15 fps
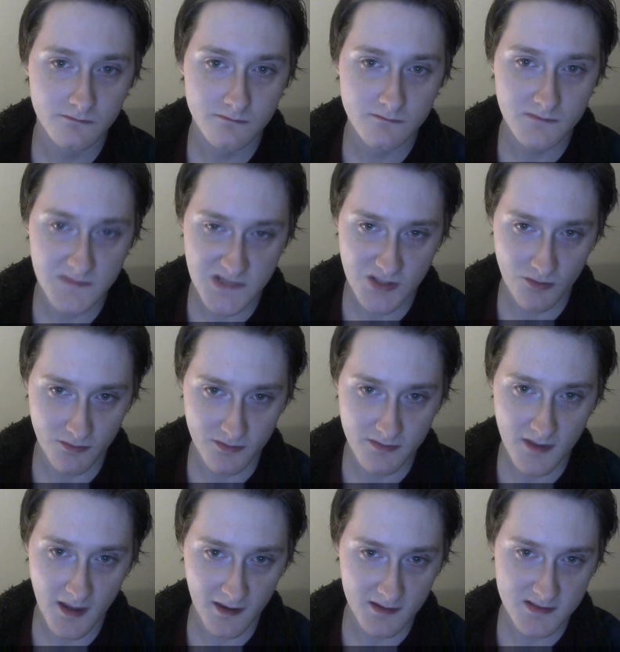So
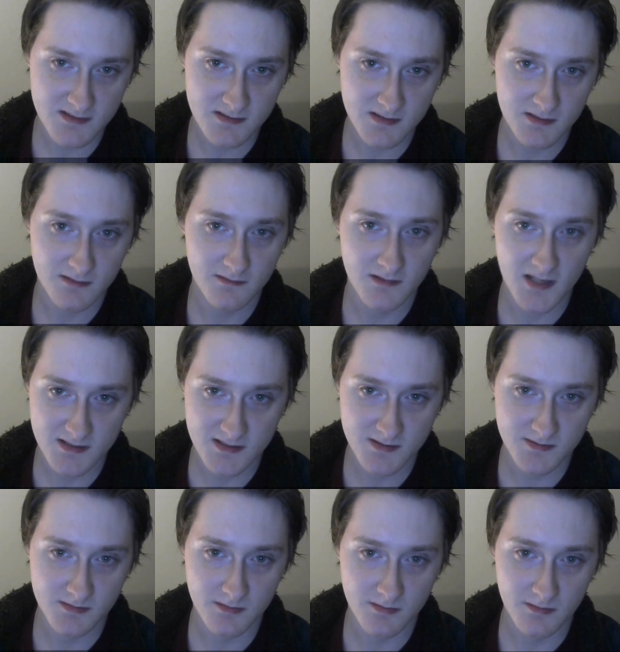thanks.
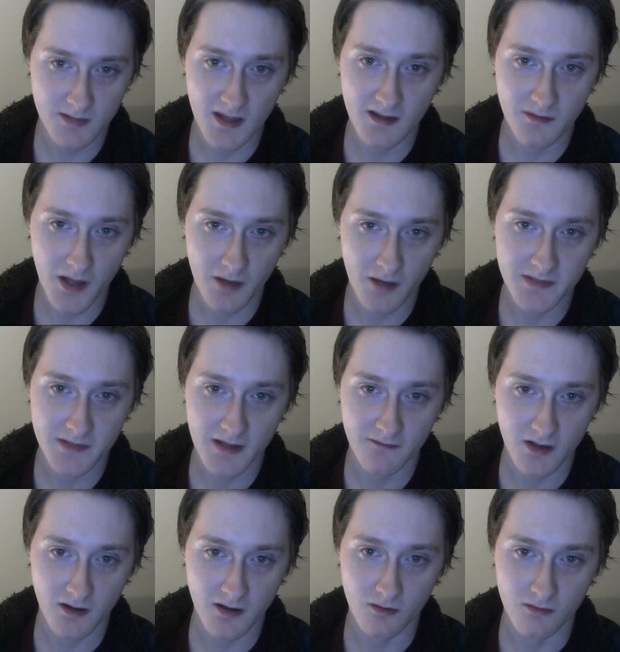That's the end of my update
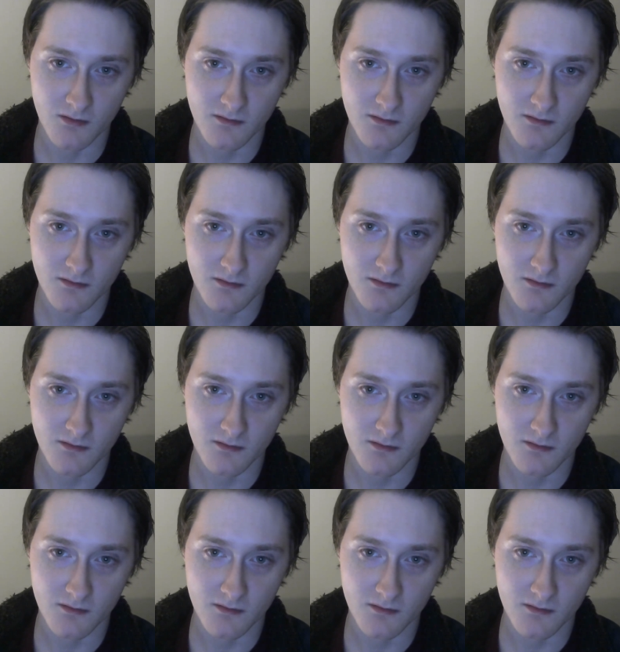video.